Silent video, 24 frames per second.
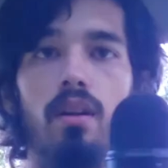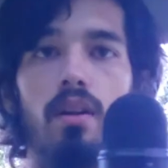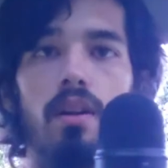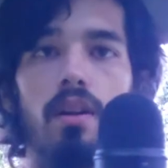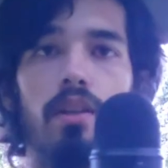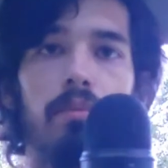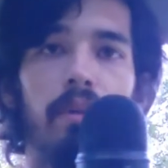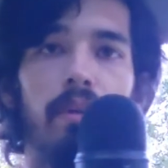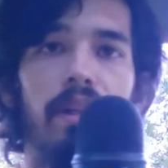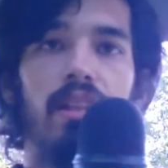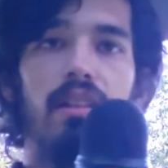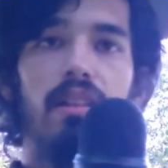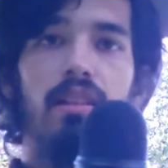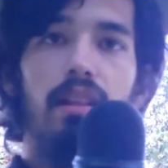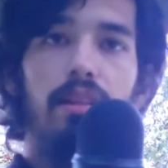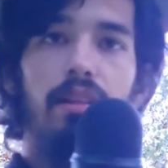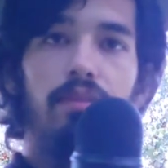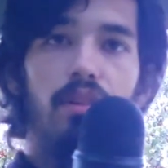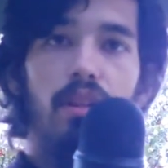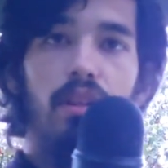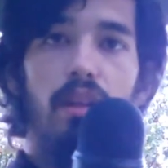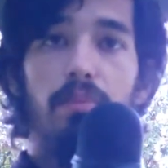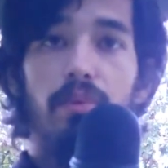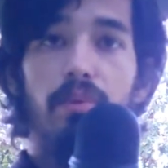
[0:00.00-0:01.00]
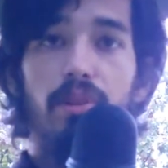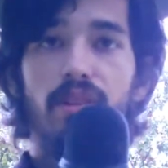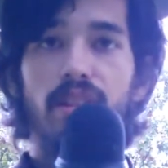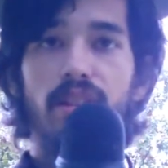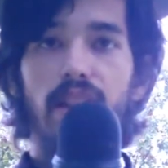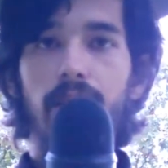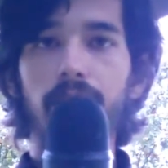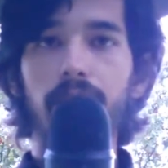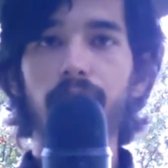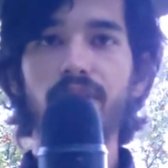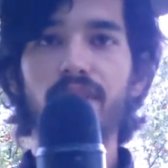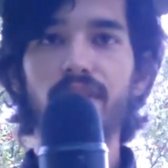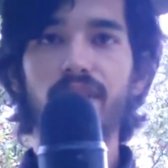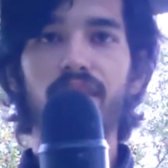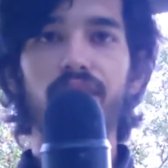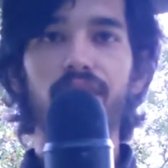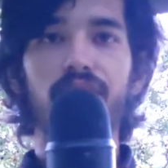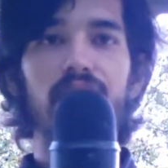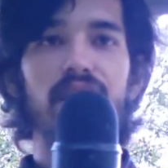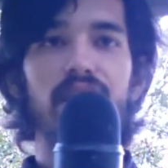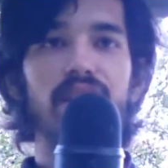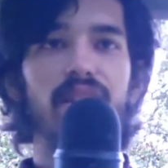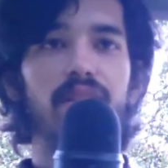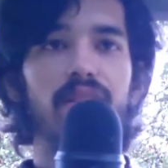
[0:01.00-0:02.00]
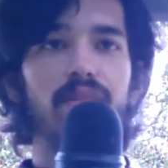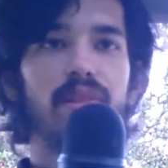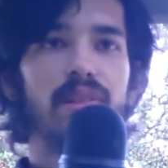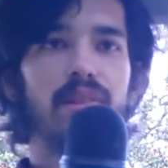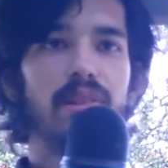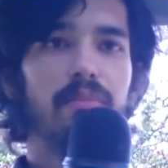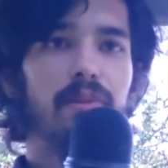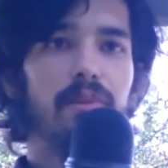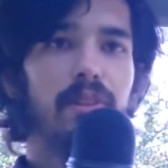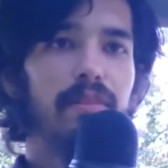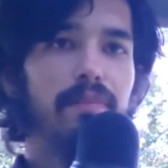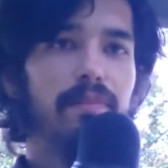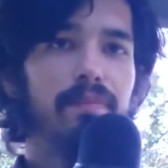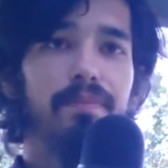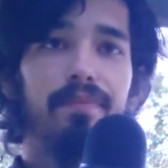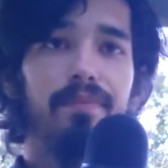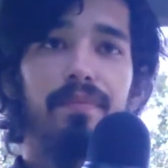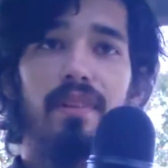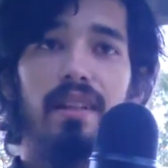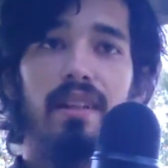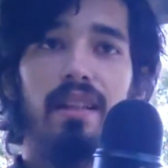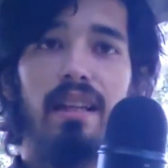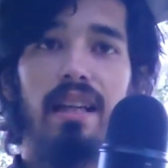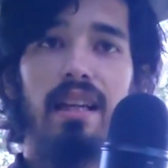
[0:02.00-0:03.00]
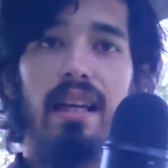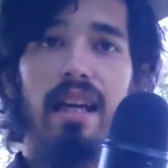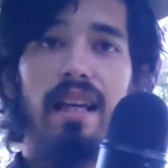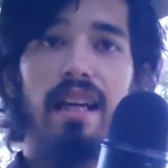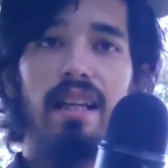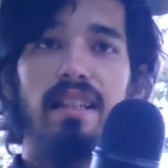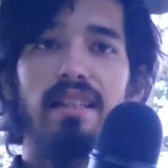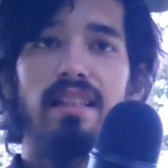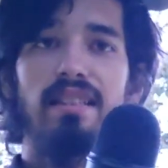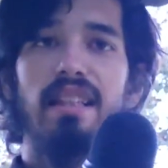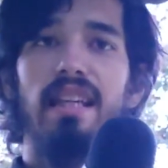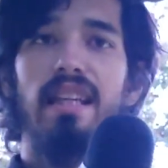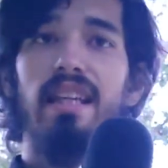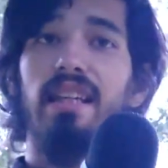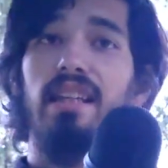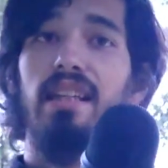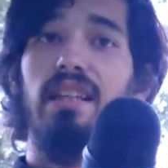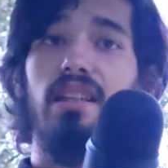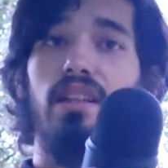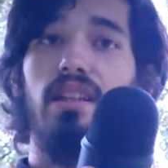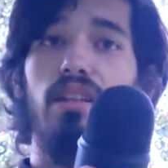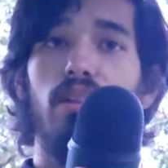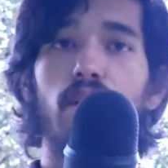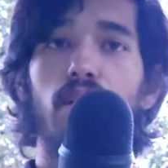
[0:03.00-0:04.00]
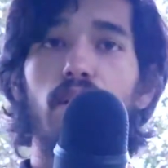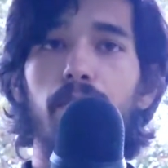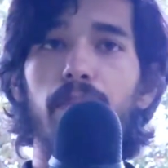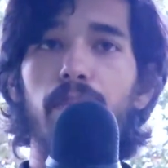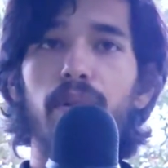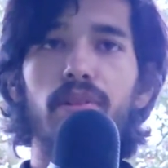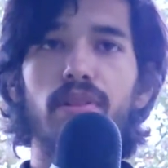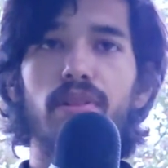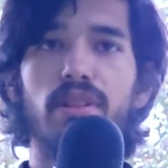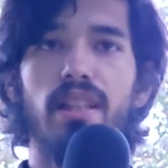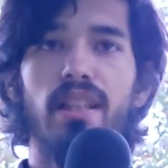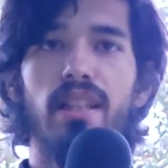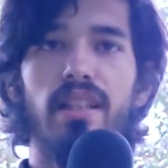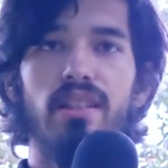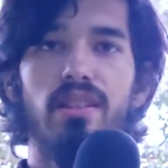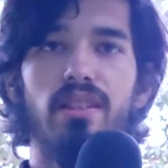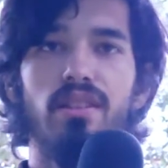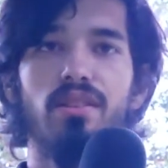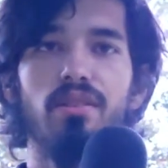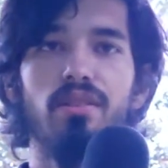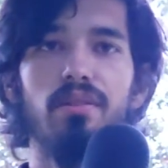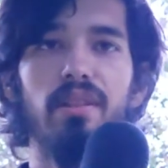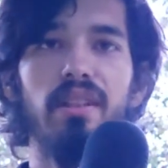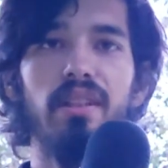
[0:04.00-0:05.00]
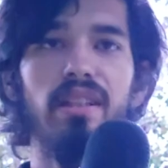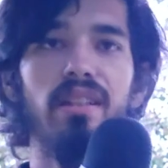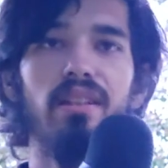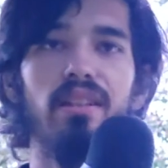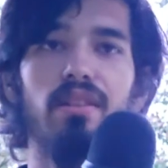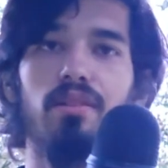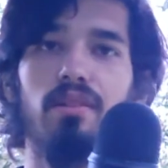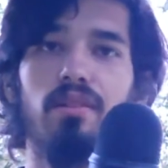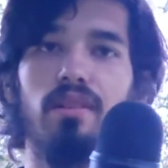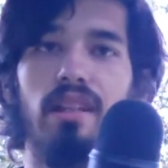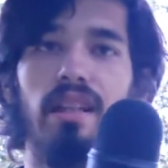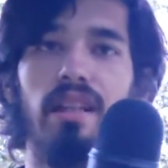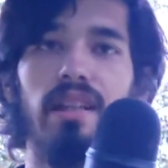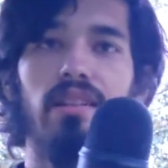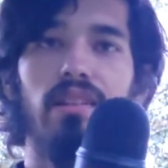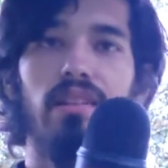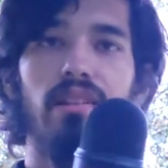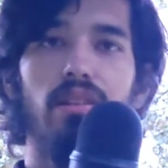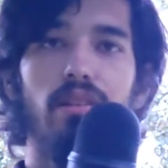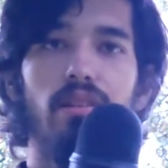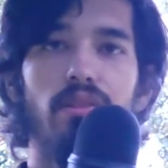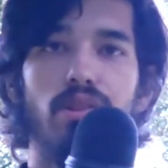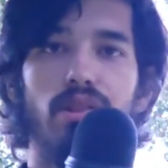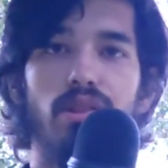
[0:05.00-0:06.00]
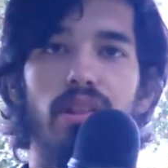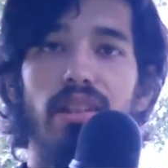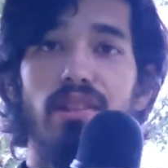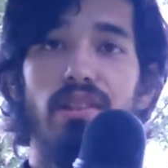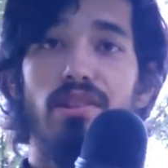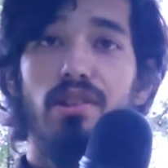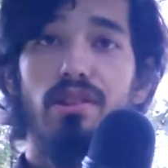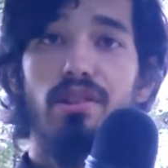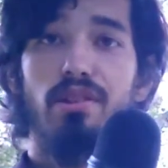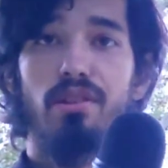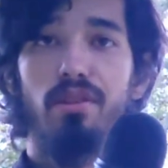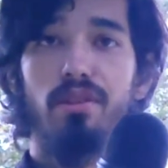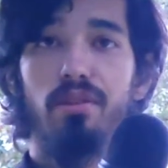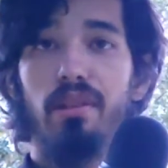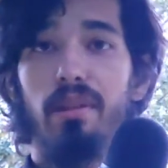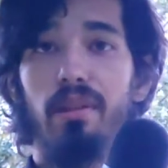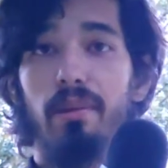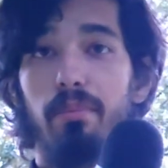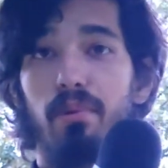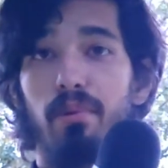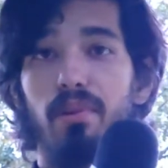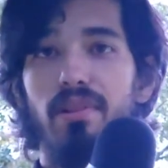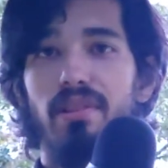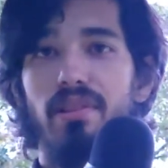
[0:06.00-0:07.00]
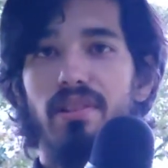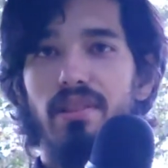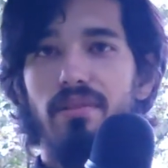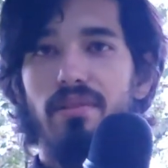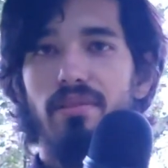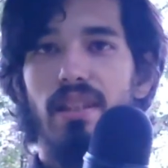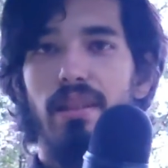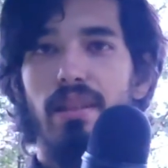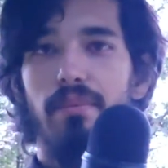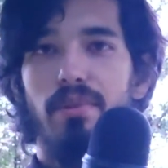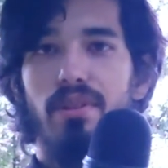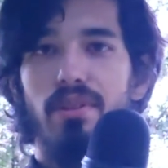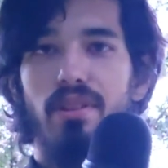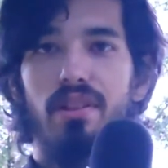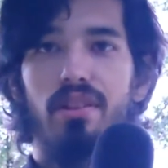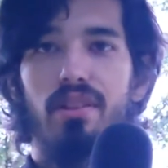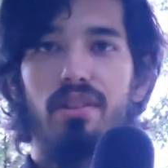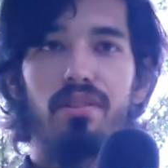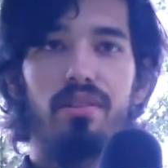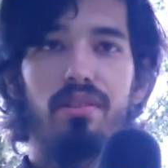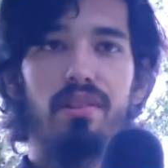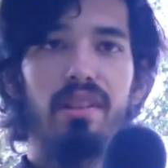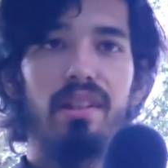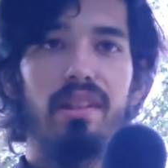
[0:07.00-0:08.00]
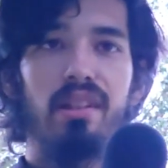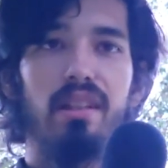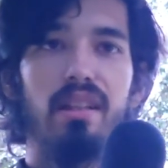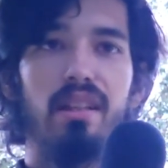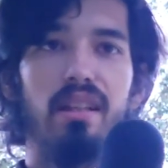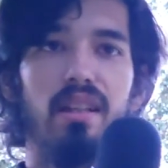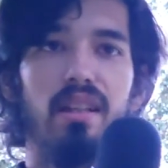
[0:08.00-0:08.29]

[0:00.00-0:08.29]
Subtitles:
Are you ready to level up your cybersecurity skills this month? As a computer science student, you're likely no stranger to the importance of cybersecurity